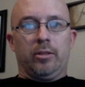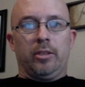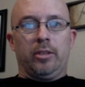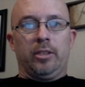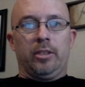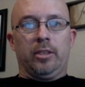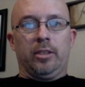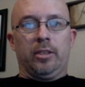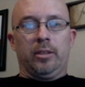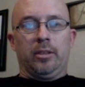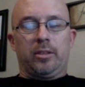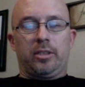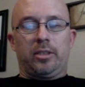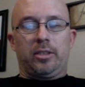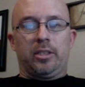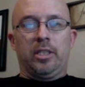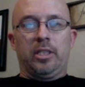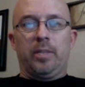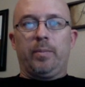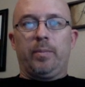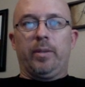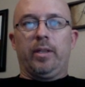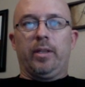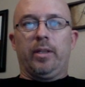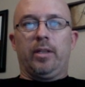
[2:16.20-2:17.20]
little
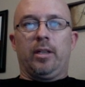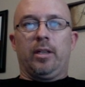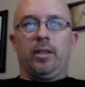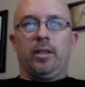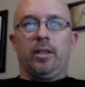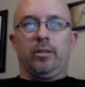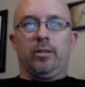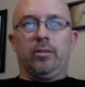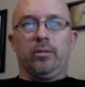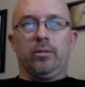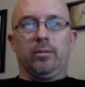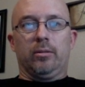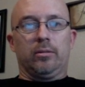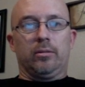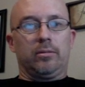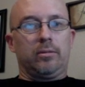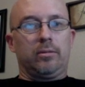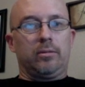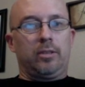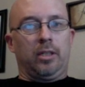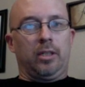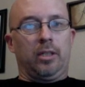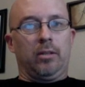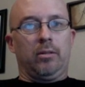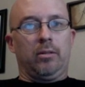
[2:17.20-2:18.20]
snippet on Google.
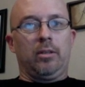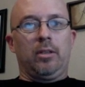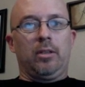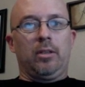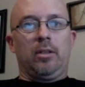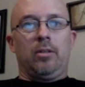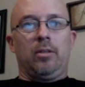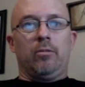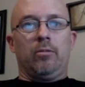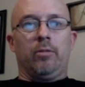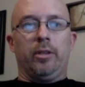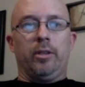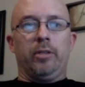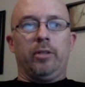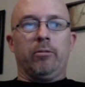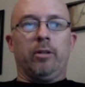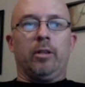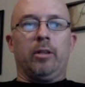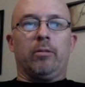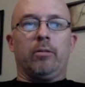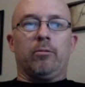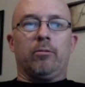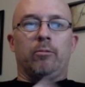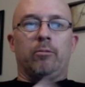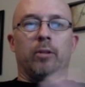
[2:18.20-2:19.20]
So what you
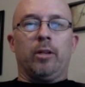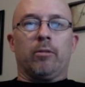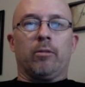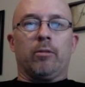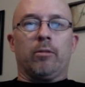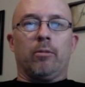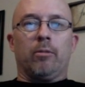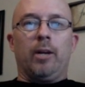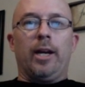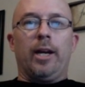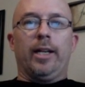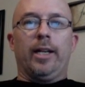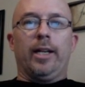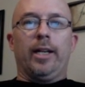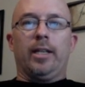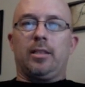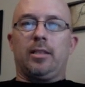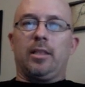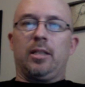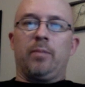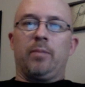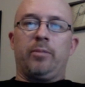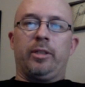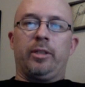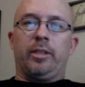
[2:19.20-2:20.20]
want to write is
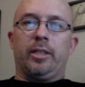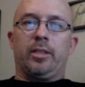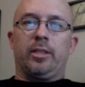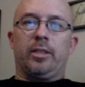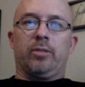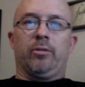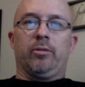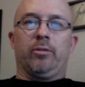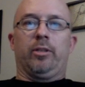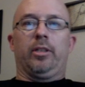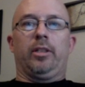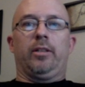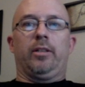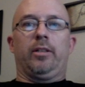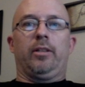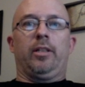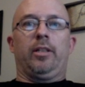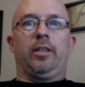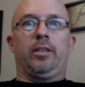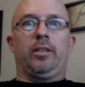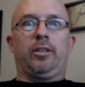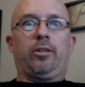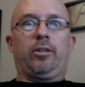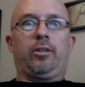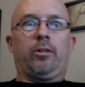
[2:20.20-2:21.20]
something that's going to
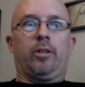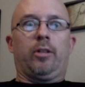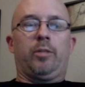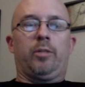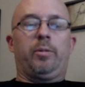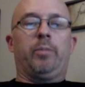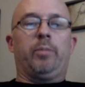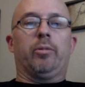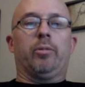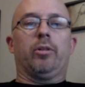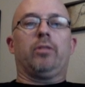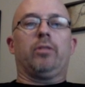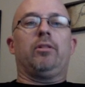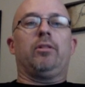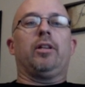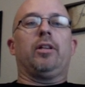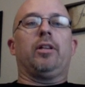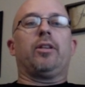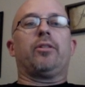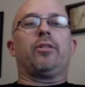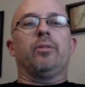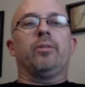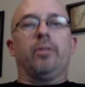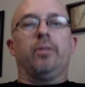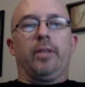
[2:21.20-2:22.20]
encourage people to click
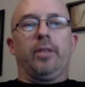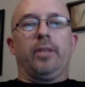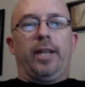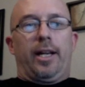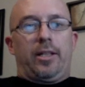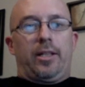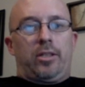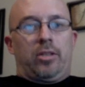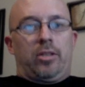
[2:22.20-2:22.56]
through to that.